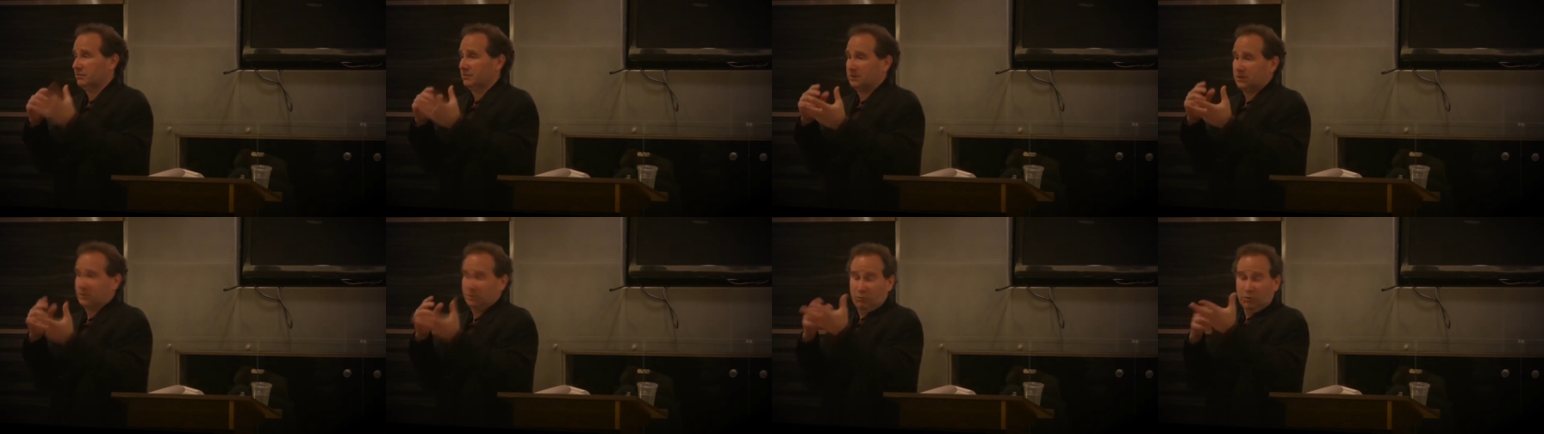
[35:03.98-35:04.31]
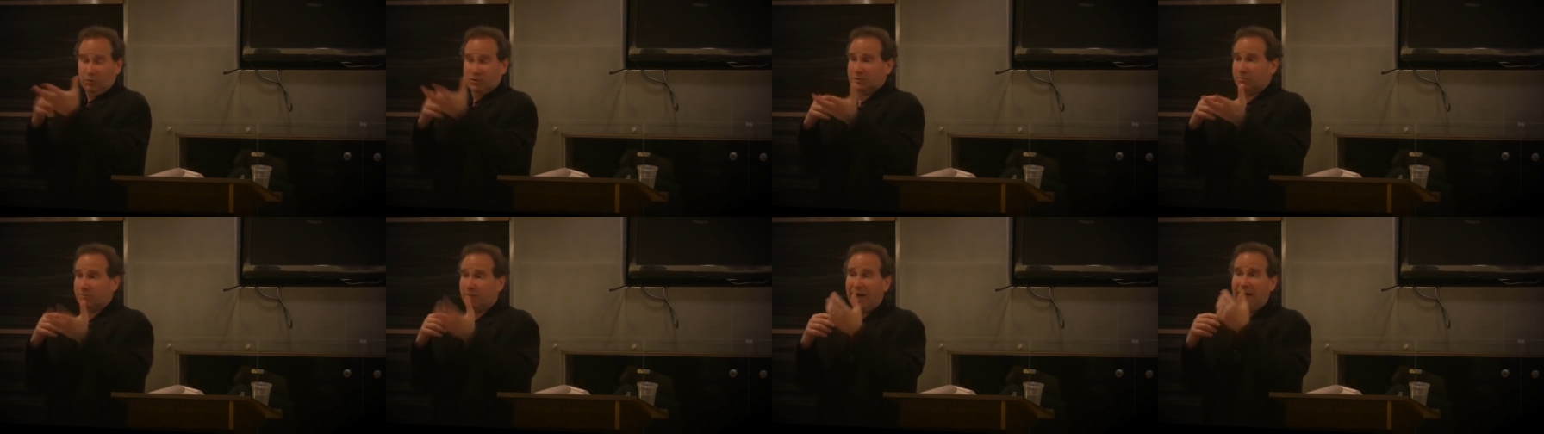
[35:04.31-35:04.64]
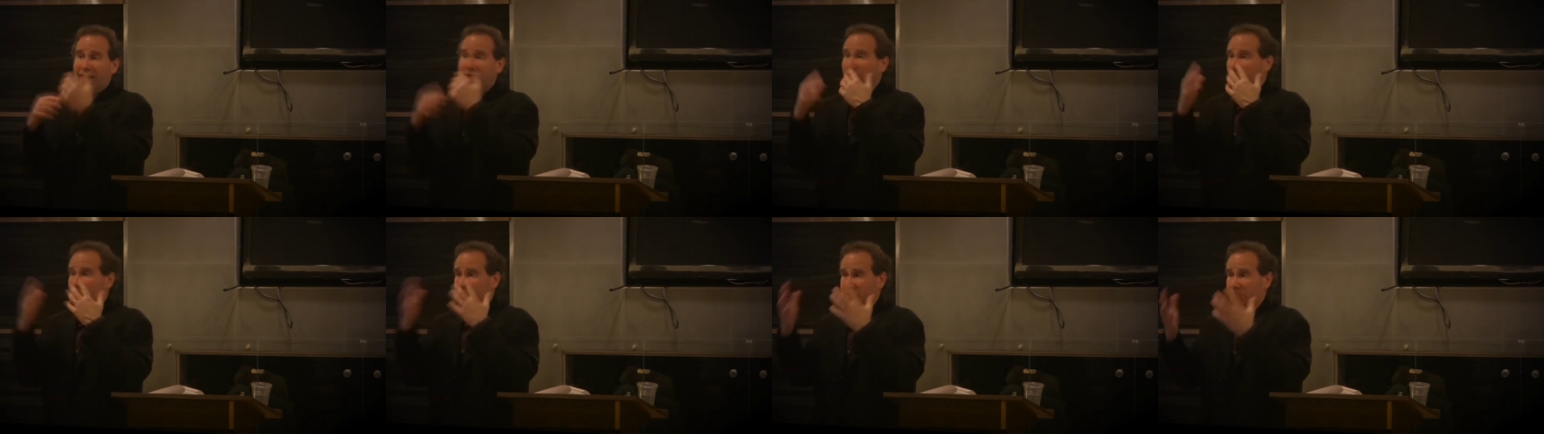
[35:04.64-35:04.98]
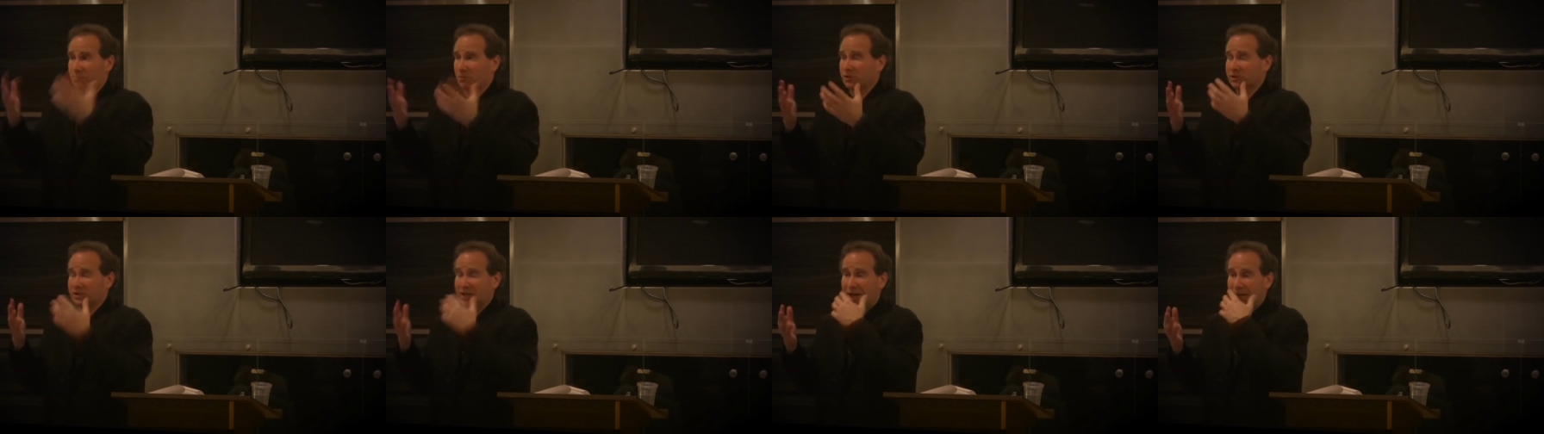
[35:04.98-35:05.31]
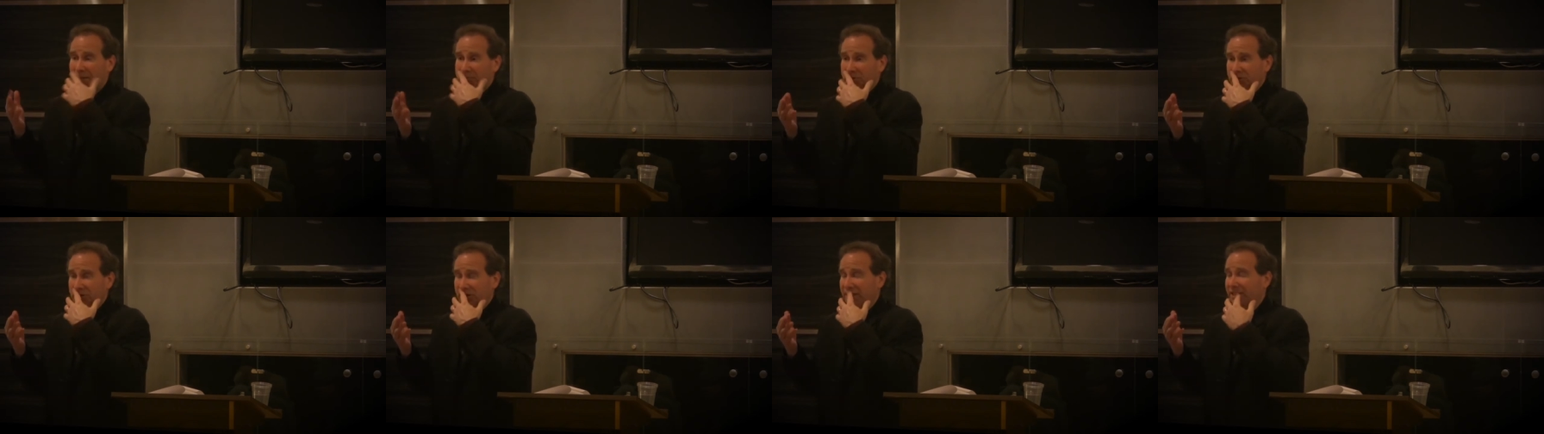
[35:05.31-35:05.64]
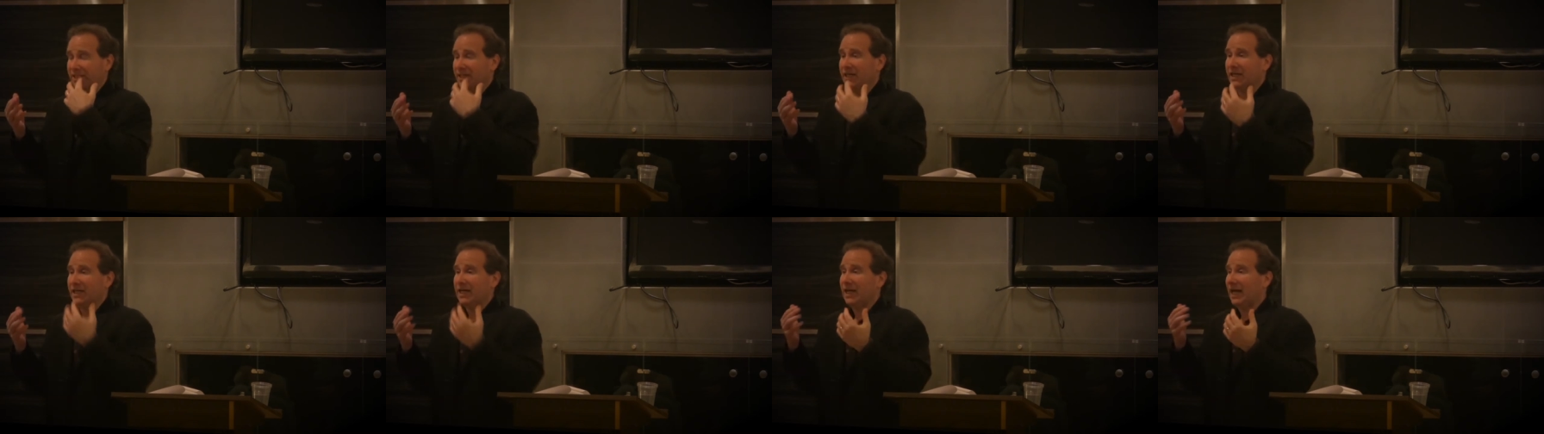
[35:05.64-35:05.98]
someone wants to buy it or someone wants to option it.
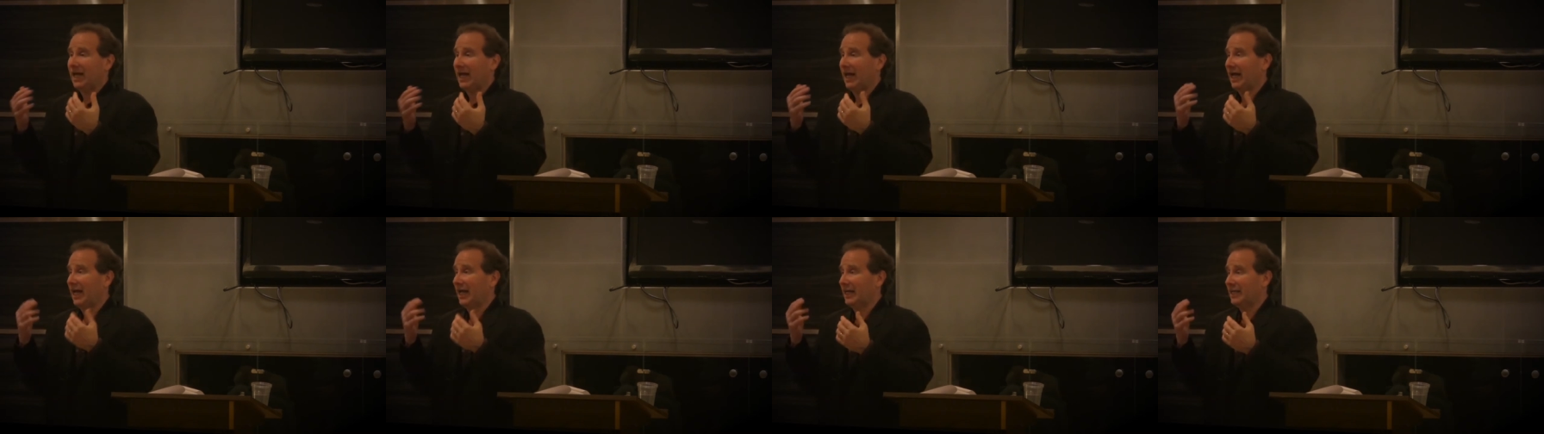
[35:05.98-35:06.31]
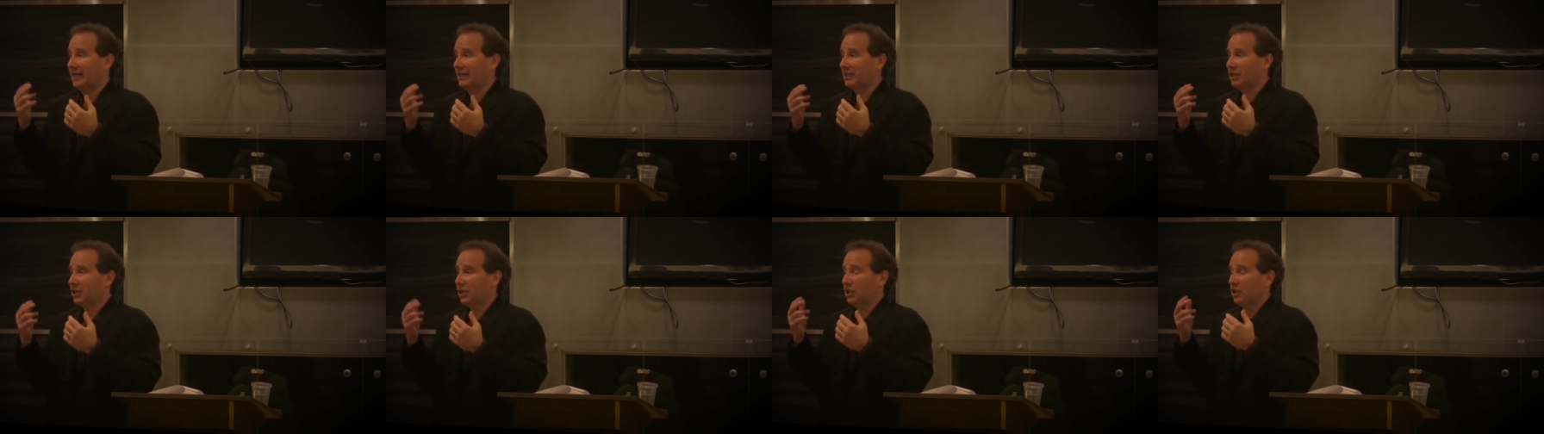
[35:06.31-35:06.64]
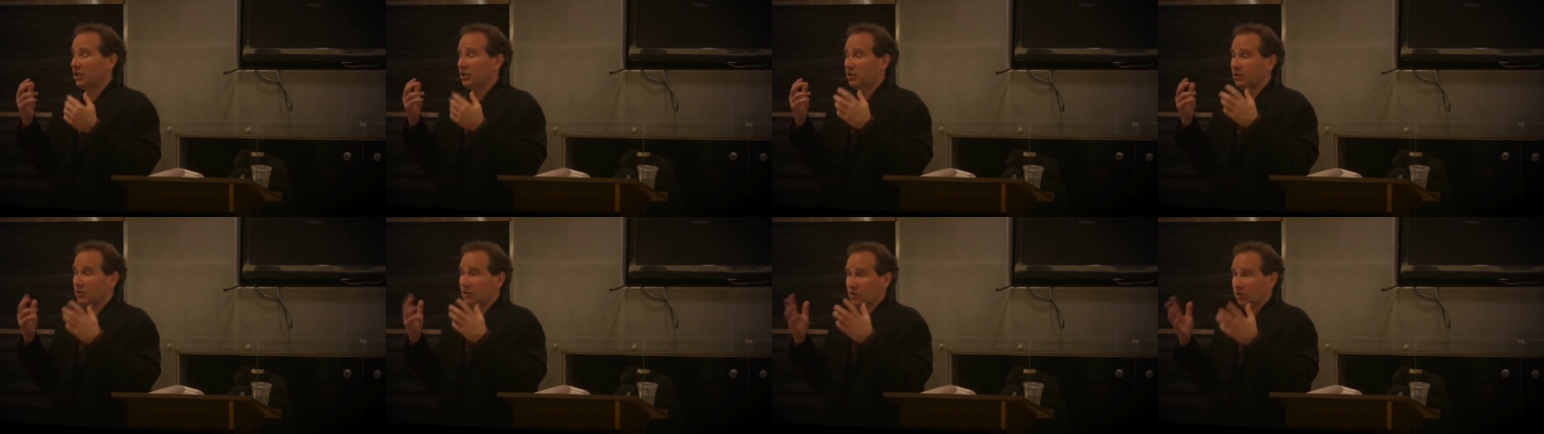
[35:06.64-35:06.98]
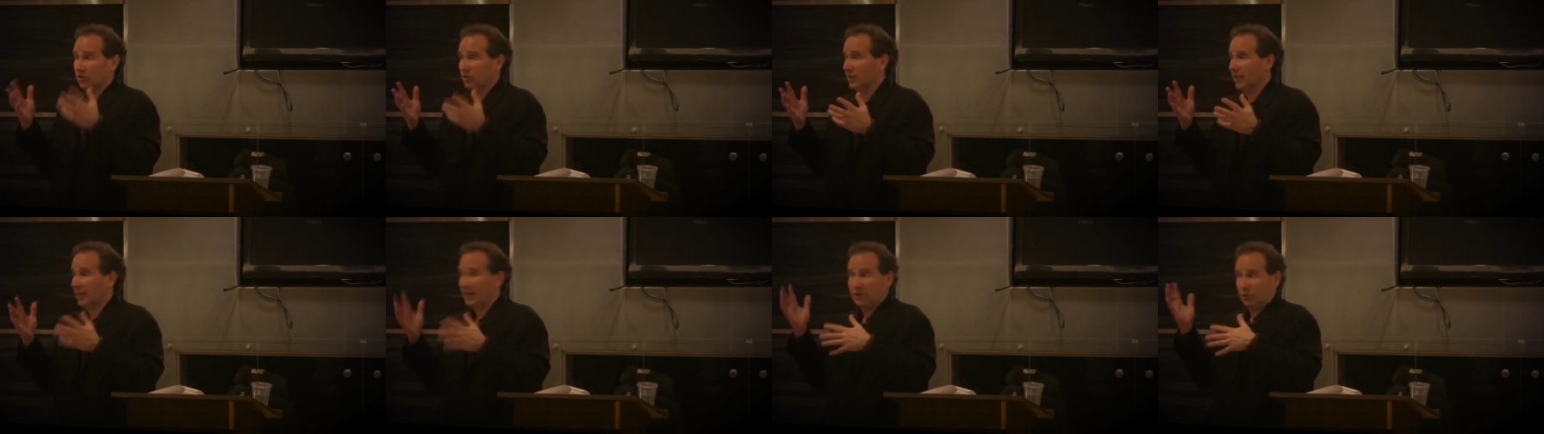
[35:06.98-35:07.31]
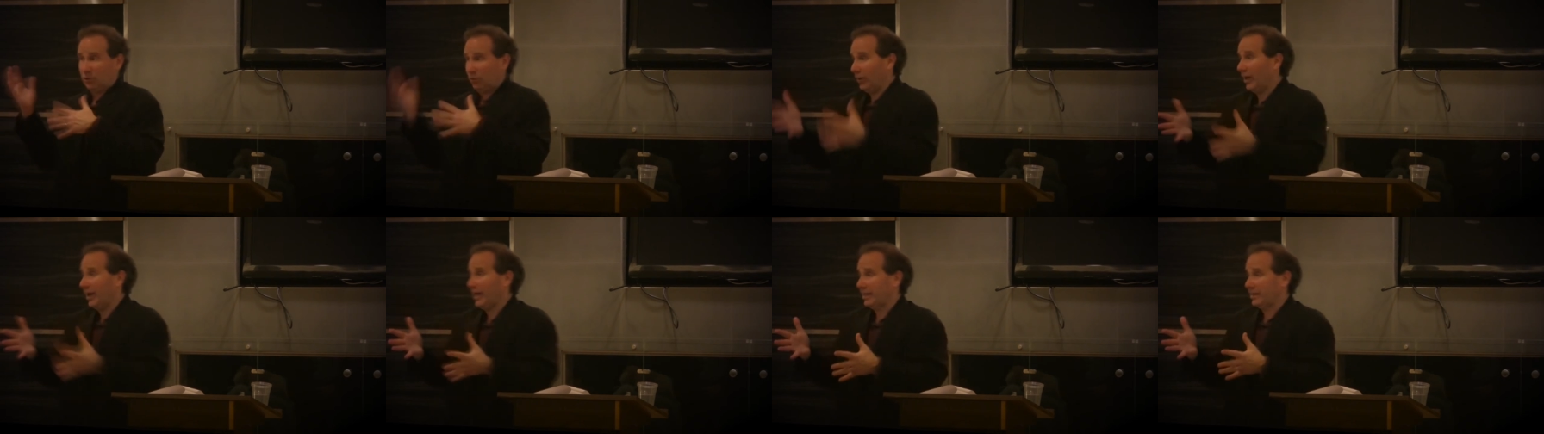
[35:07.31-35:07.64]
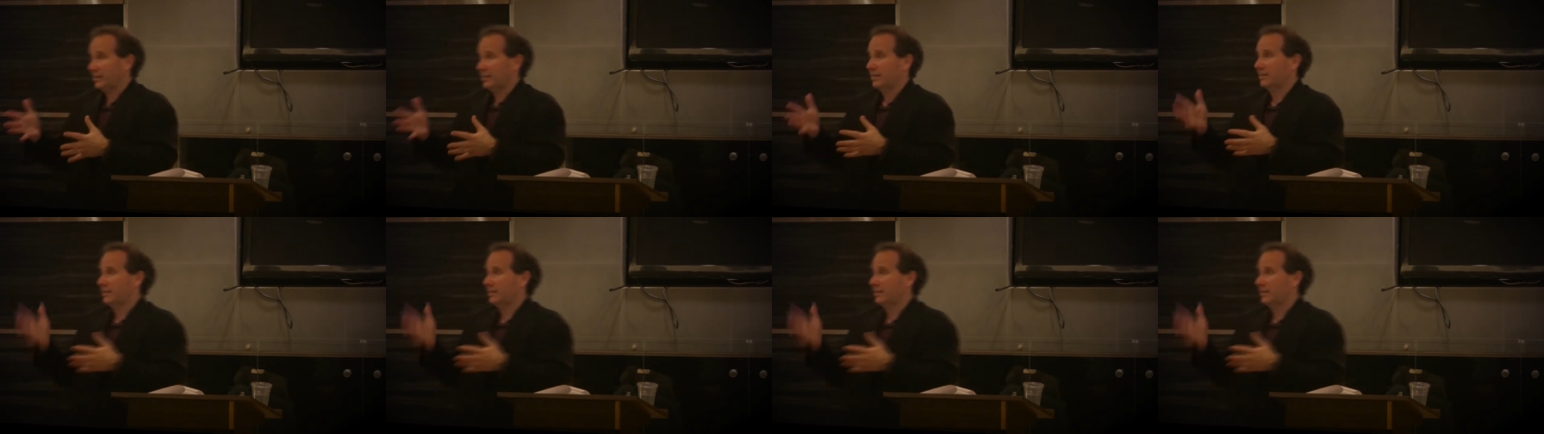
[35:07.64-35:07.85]
And you're like, great.